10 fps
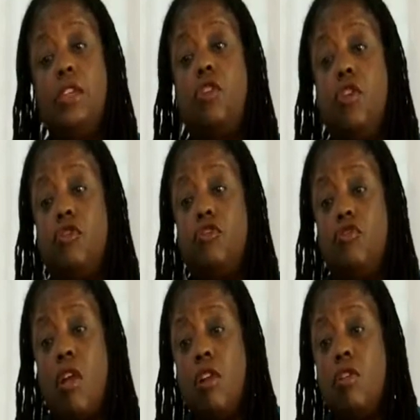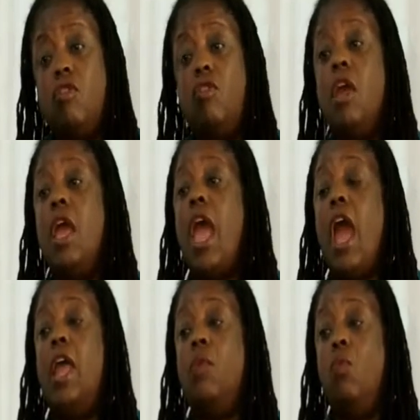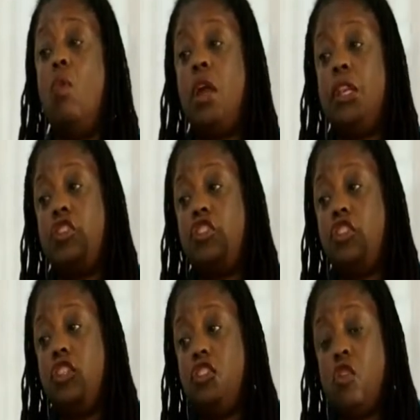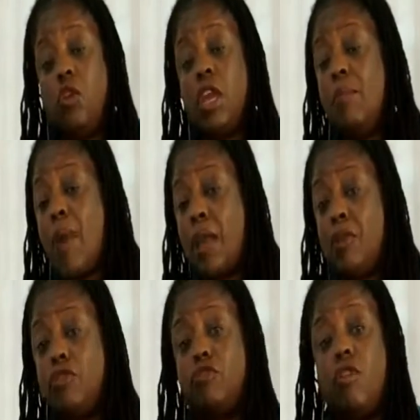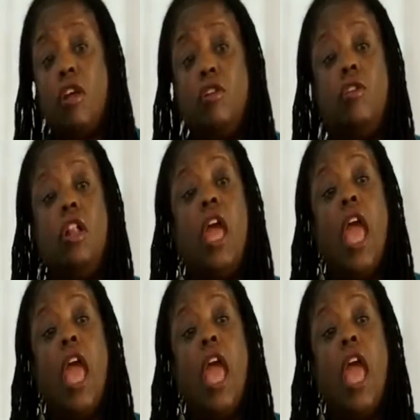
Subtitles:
is her struggle and what is she doing about her struggle,